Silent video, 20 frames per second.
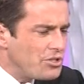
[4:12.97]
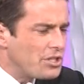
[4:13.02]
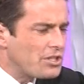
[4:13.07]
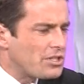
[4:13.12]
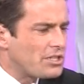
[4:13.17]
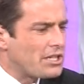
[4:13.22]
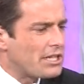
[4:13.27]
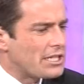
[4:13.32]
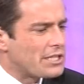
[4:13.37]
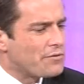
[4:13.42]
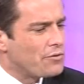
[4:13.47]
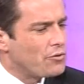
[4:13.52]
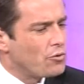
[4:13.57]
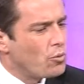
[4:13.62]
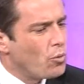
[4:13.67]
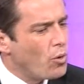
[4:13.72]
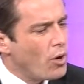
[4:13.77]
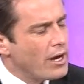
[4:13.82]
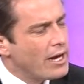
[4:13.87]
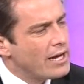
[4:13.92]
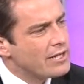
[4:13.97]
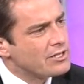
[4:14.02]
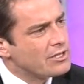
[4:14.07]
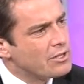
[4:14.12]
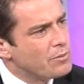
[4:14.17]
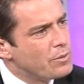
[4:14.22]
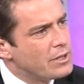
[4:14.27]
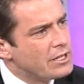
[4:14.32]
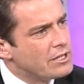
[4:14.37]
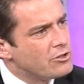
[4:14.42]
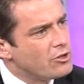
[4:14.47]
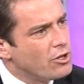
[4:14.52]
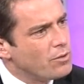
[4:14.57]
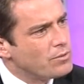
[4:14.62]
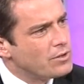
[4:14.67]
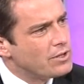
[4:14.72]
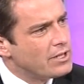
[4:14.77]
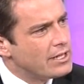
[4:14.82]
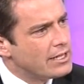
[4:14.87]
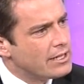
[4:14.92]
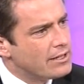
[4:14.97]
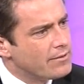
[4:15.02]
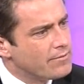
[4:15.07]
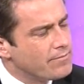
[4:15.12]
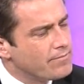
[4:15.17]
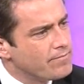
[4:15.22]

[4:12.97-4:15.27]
successful, why hasn't it been adopted here?